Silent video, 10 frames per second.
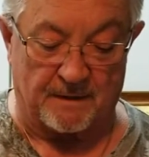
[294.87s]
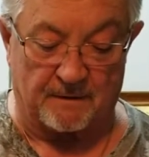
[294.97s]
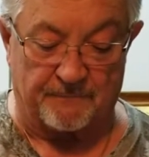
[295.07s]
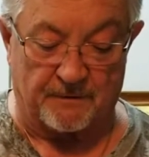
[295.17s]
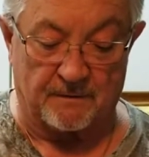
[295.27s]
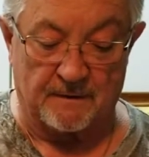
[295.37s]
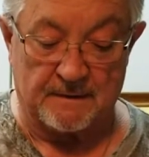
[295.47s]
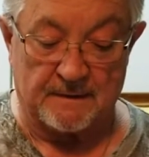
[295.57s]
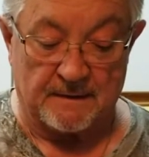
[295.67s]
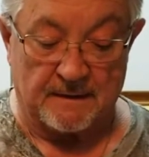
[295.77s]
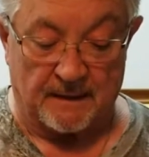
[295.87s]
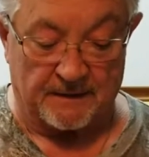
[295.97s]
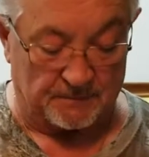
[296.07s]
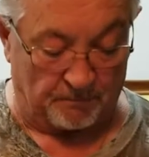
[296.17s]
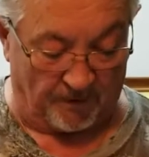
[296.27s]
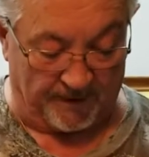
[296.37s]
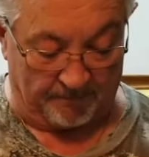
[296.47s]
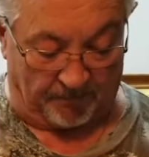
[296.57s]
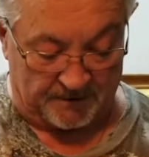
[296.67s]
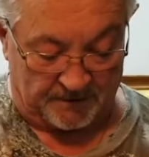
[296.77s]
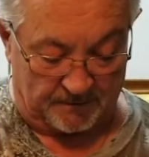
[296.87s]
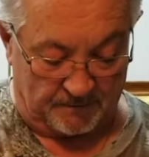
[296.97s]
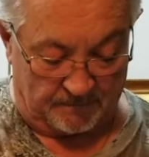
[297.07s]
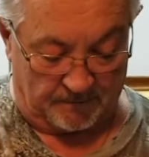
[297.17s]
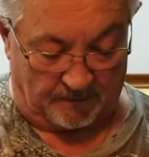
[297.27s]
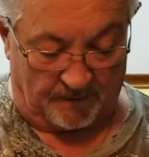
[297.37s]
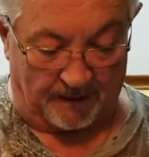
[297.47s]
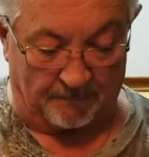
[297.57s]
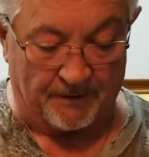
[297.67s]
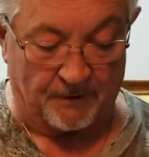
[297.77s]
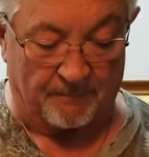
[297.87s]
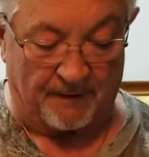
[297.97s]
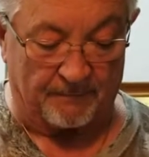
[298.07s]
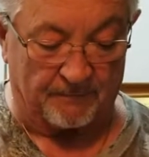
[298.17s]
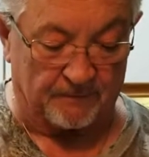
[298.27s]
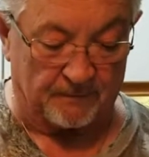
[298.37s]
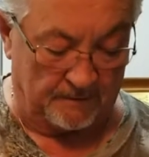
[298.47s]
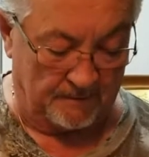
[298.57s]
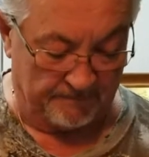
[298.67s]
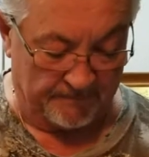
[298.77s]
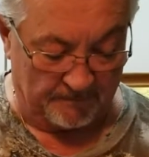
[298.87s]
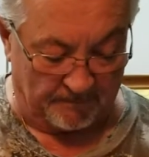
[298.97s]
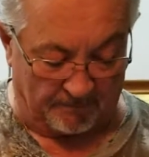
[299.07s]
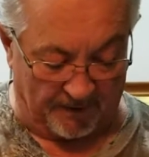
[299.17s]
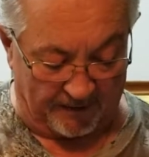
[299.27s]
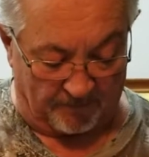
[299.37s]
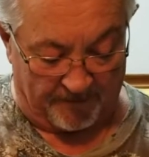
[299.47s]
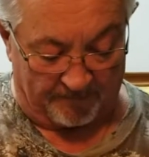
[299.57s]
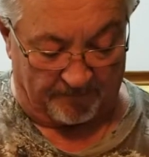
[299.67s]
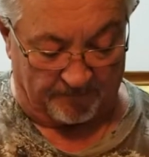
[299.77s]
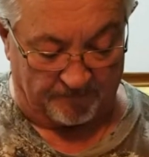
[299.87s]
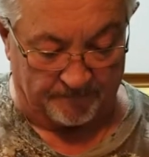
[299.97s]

Or if you're a sporting person, jalapeno peppers or poblano peppers.